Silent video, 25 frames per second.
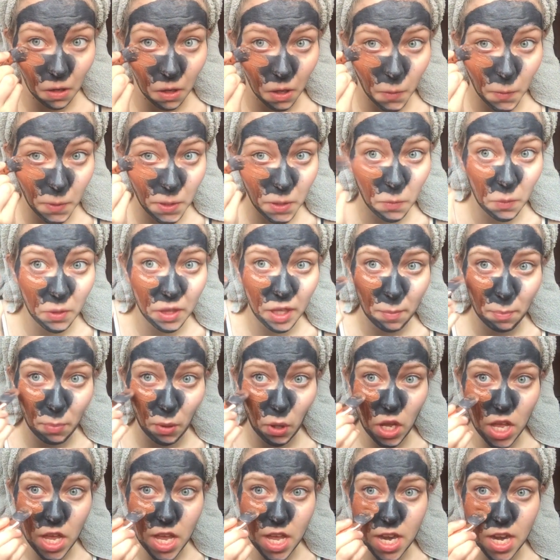I wonder what they
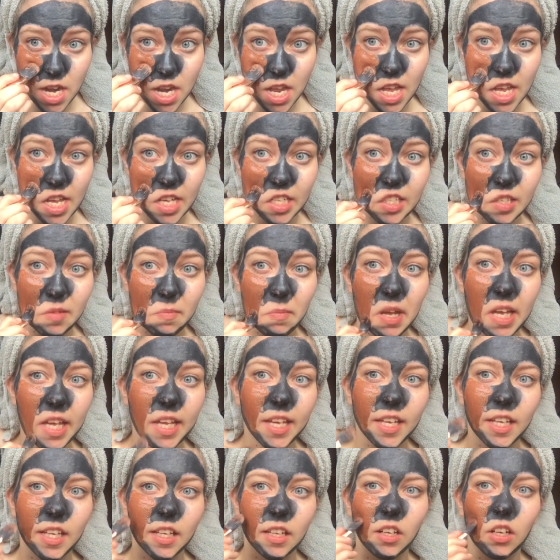put in here to
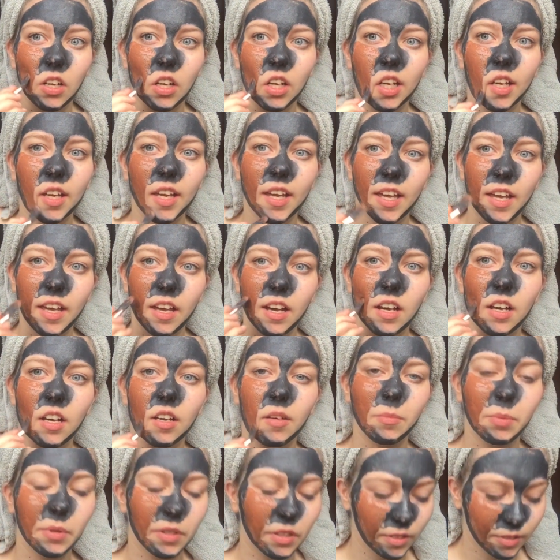make it like heat
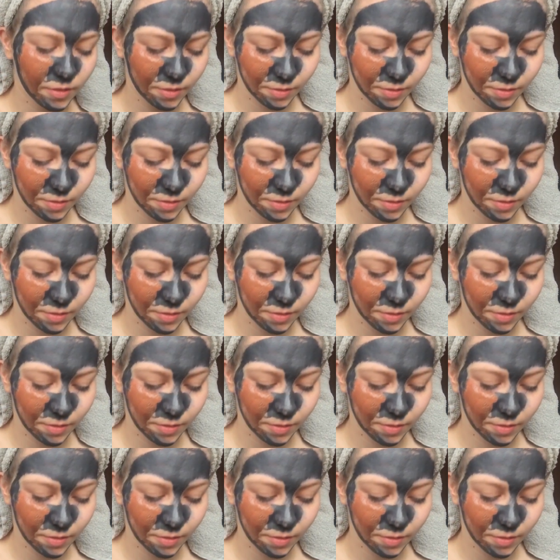up.